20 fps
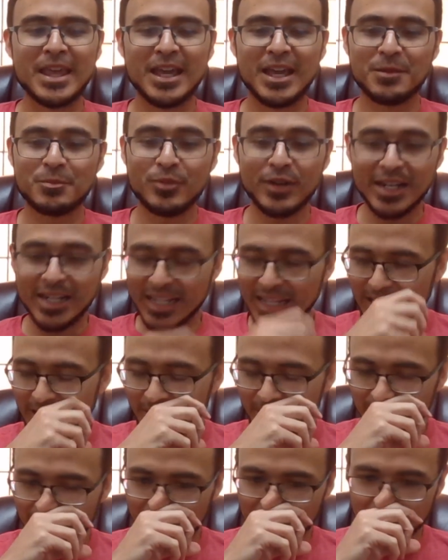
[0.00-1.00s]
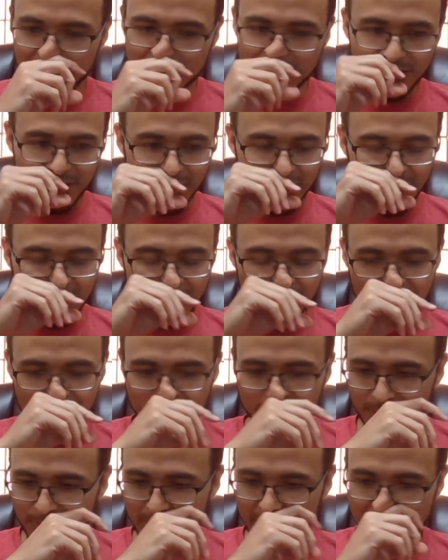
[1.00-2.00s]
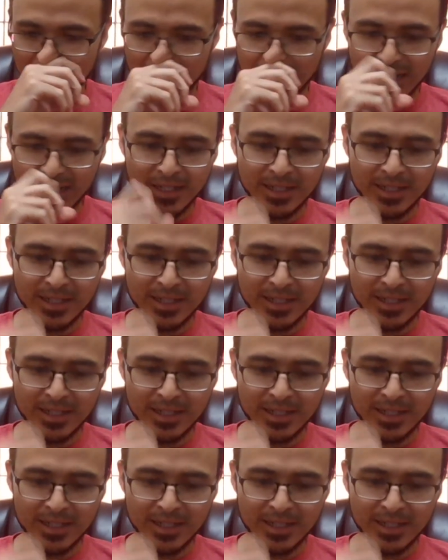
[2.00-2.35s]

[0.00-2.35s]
and pray together in this online format.